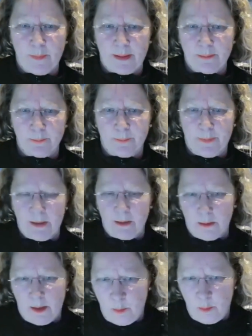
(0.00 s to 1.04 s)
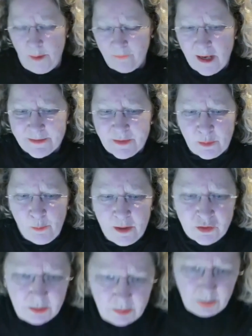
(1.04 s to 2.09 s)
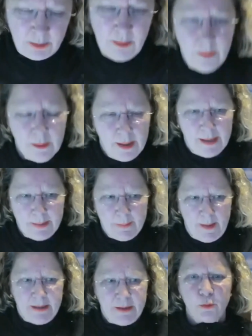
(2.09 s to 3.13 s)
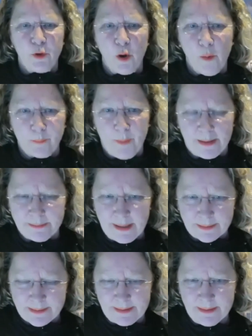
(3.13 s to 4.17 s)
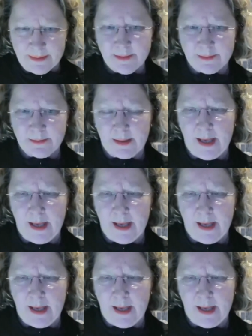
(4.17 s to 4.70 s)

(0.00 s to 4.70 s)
but whoever asked the question, I don't know what Pentex is.